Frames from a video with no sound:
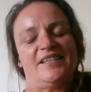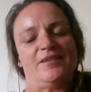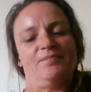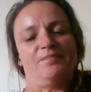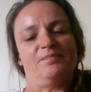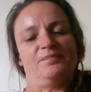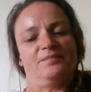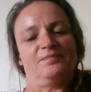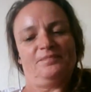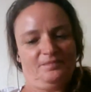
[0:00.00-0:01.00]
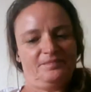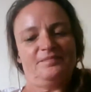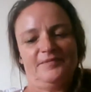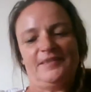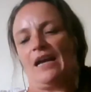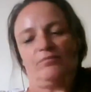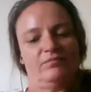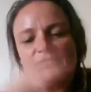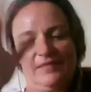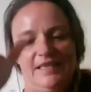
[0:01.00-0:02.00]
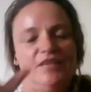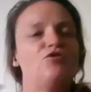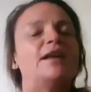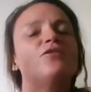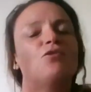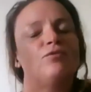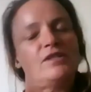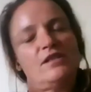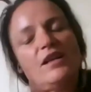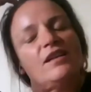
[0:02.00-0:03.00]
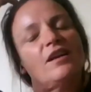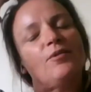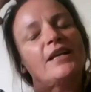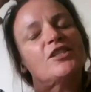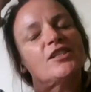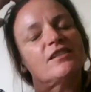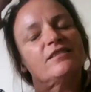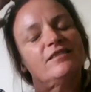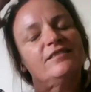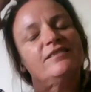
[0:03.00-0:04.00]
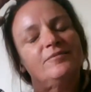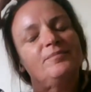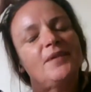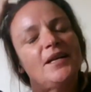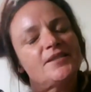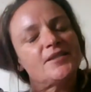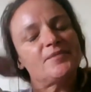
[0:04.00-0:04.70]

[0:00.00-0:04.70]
the trend goes in that direction. Yes.